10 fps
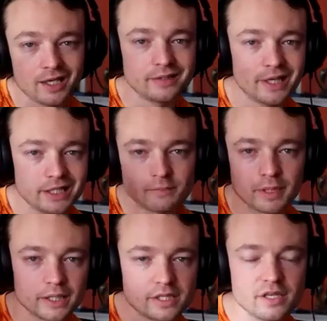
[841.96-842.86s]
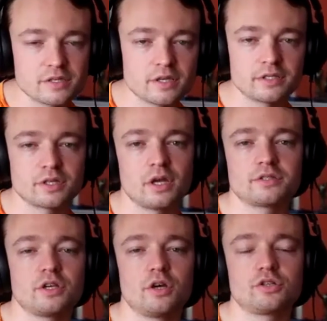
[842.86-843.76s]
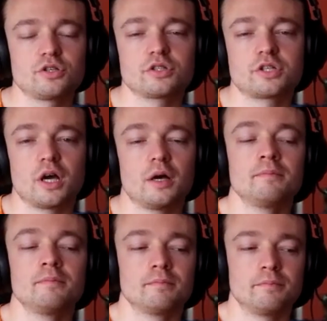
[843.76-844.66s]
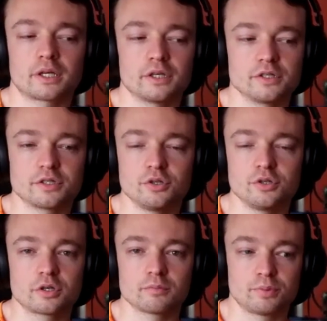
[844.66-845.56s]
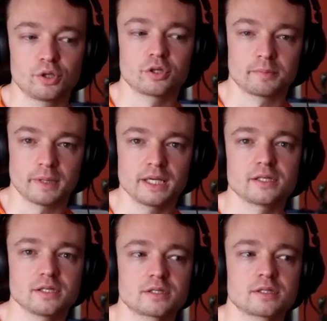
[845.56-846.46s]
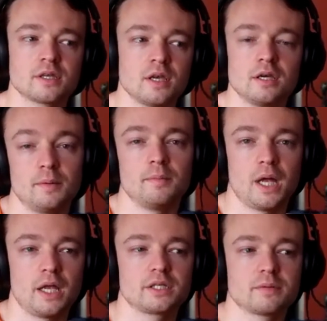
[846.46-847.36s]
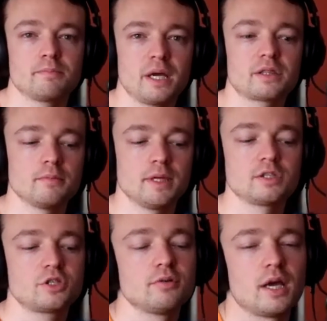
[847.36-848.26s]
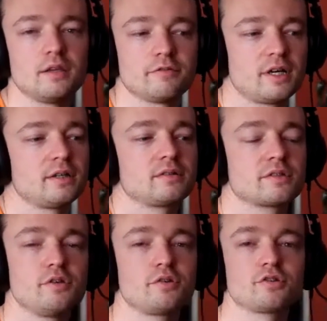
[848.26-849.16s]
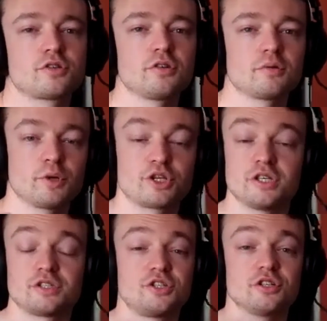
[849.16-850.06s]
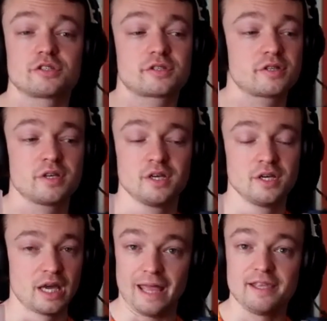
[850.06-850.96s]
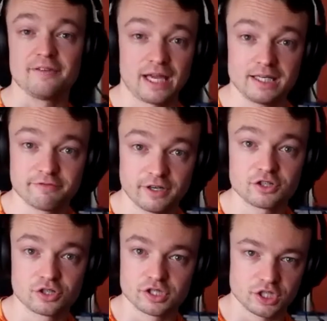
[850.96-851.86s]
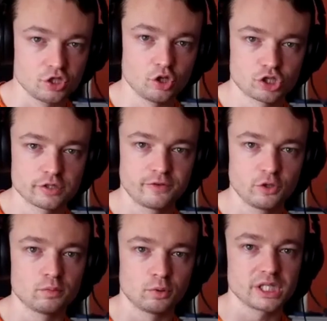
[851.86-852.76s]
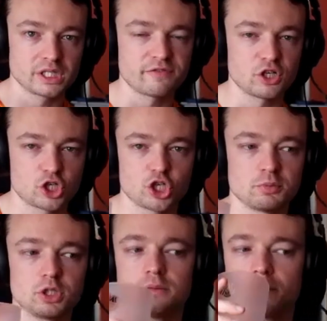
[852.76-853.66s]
databases as a Notion term because you can put the bases and embed them into any file, so you can show them, which is just and it functions. It's not just viewable; it's functionable.